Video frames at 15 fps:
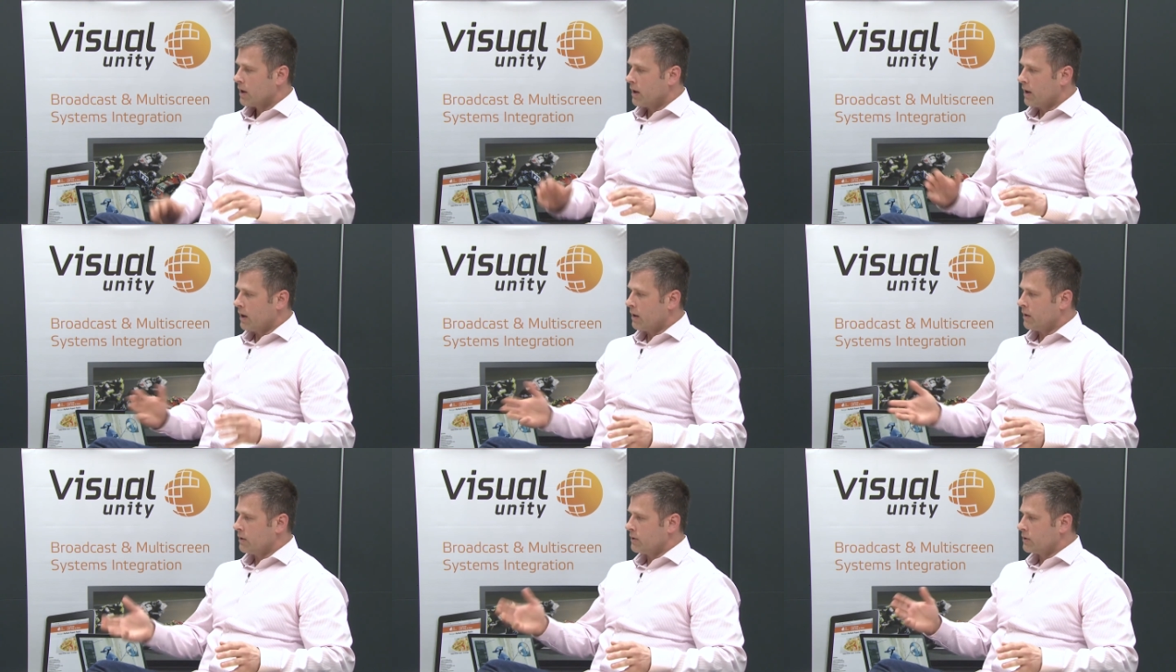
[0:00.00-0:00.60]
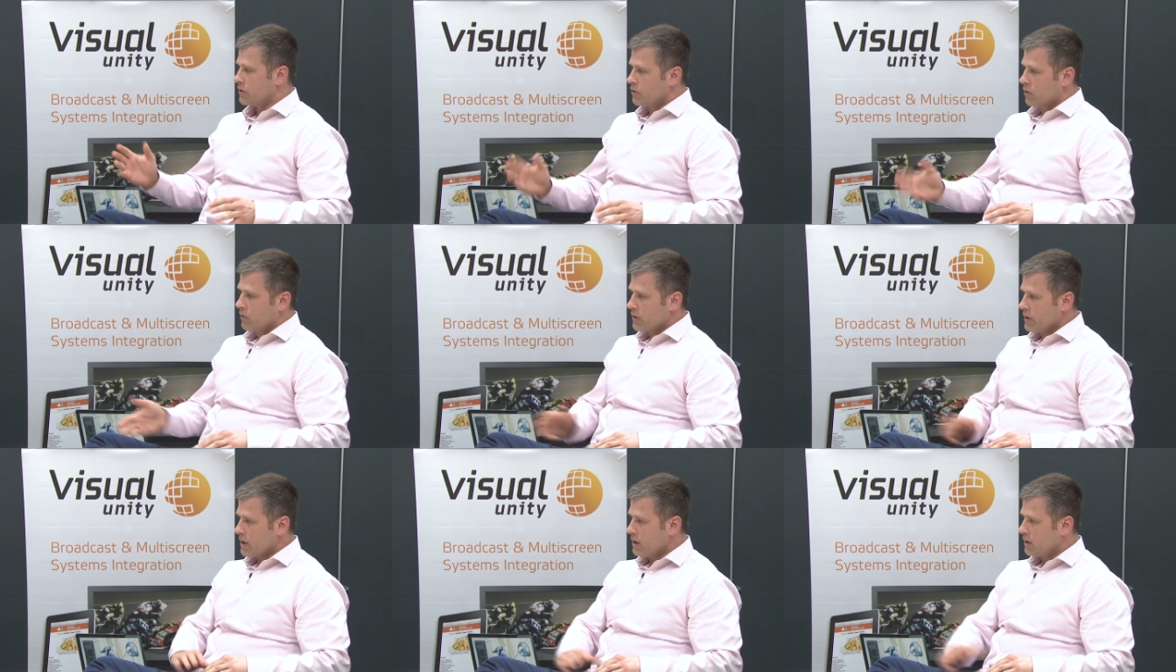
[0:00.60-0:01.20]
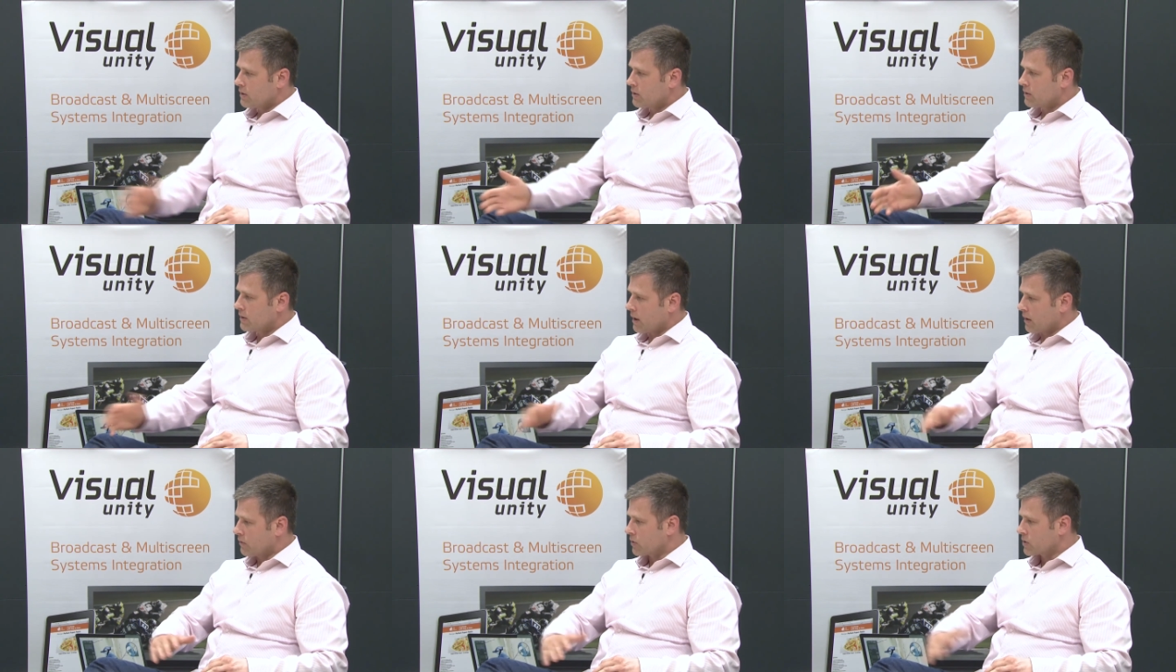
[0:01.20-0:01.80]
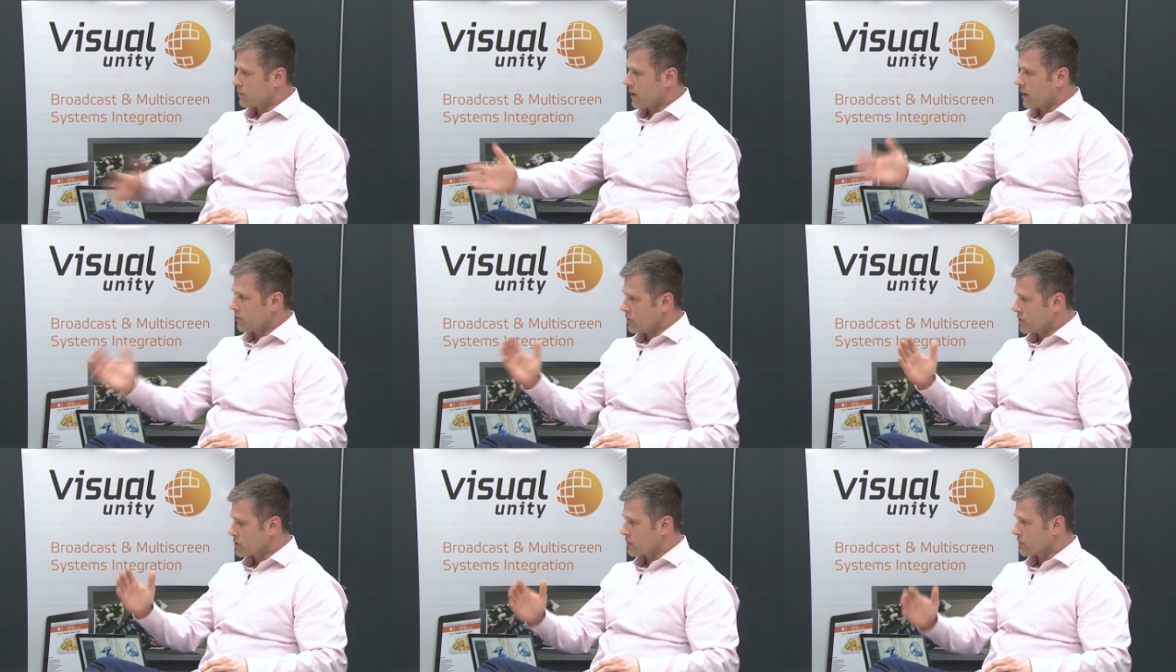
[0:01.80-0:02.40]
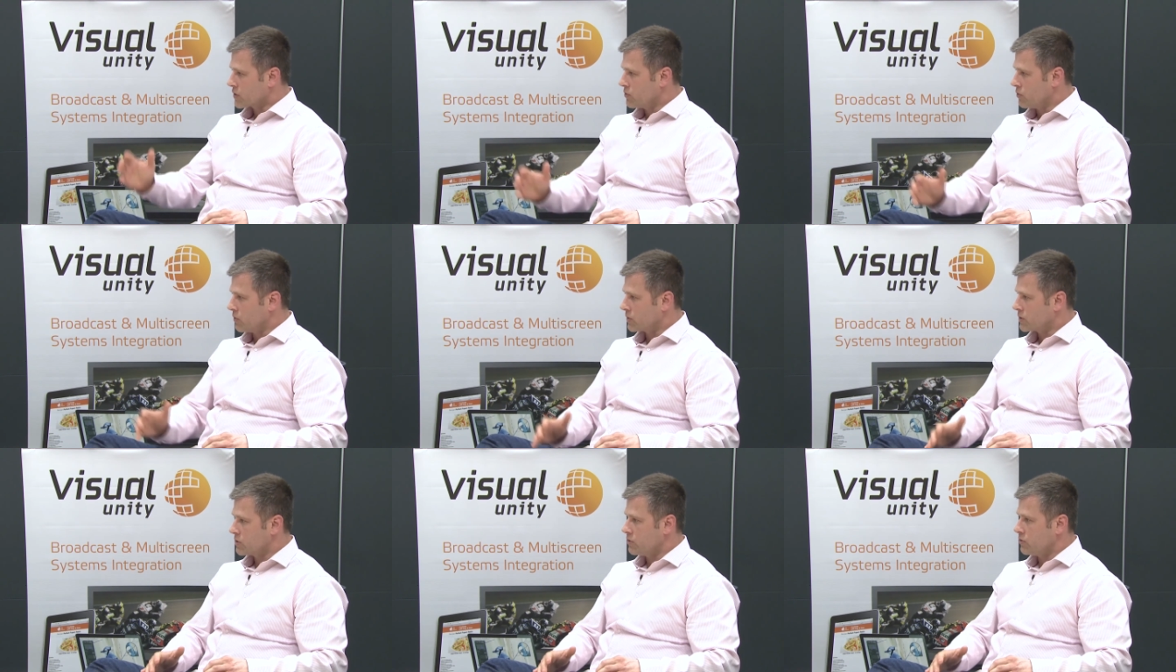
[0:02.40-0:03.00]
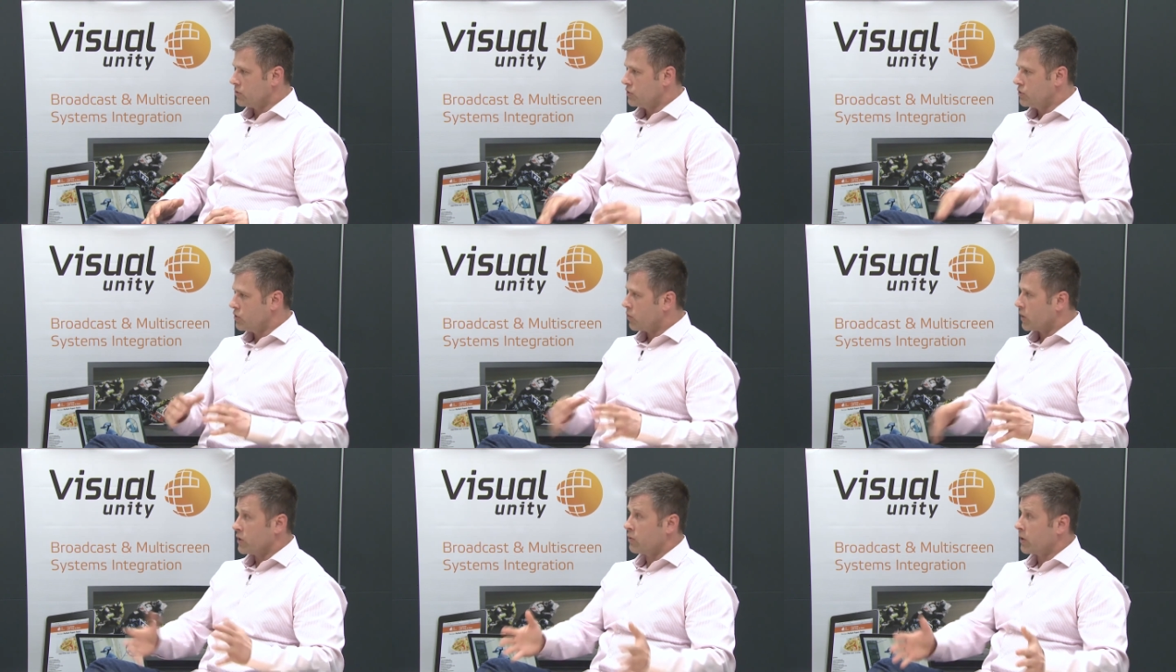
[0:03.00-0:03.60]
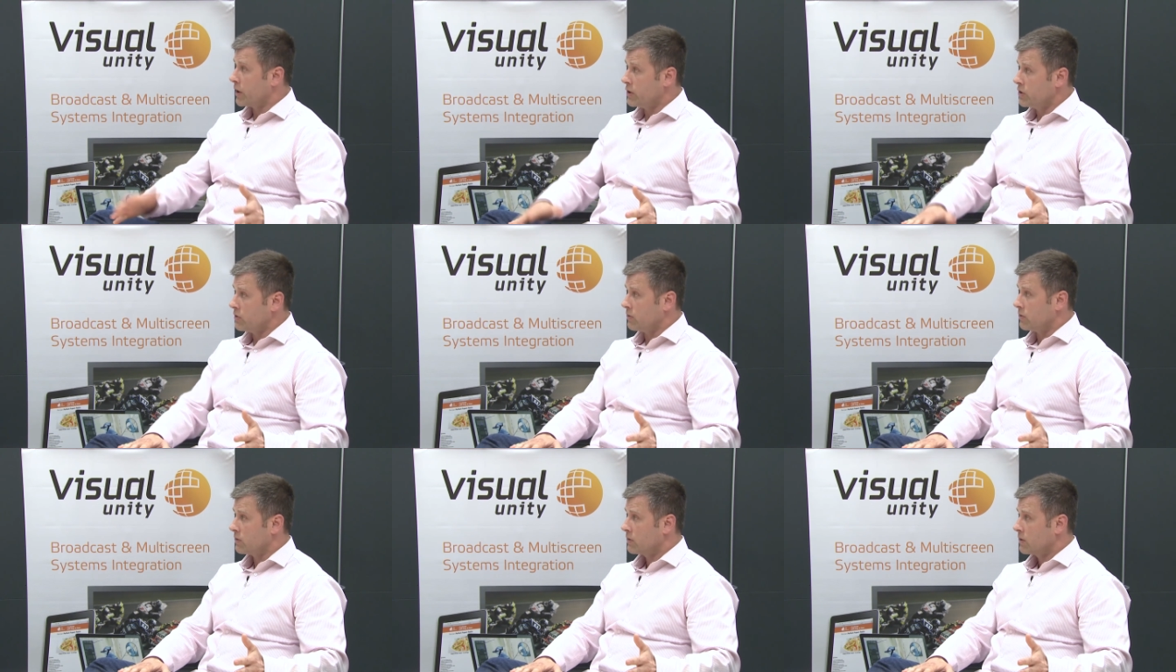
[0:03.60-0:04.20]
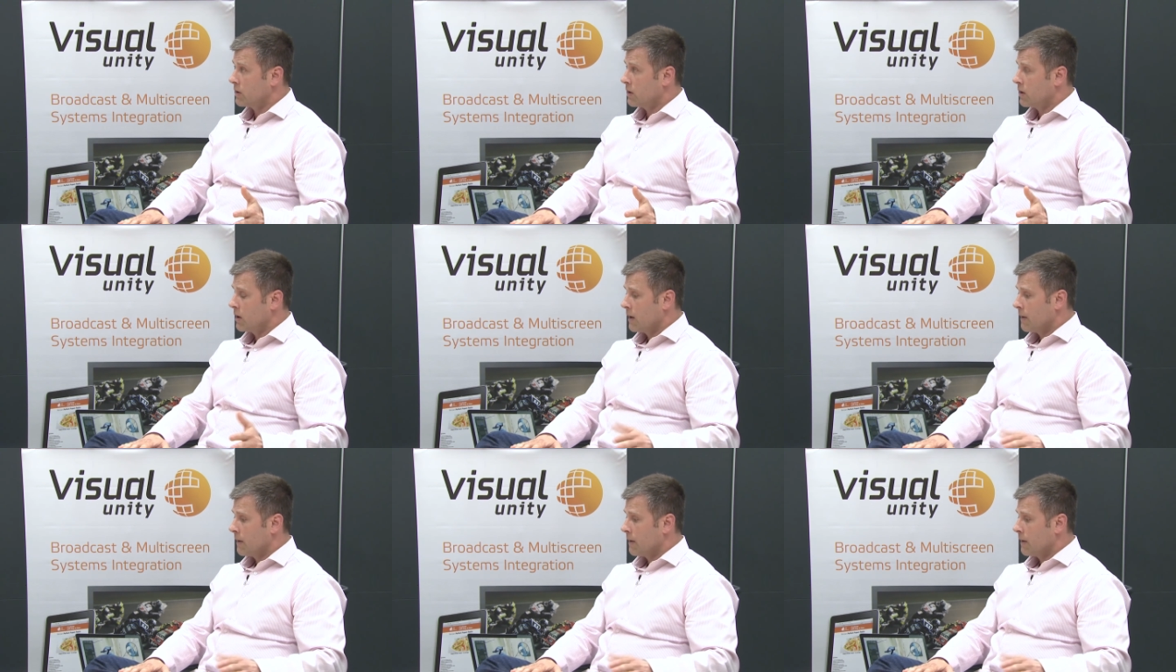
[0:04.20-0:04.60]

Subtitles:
and you don't need those final years of school to do what you want to do. Yeah.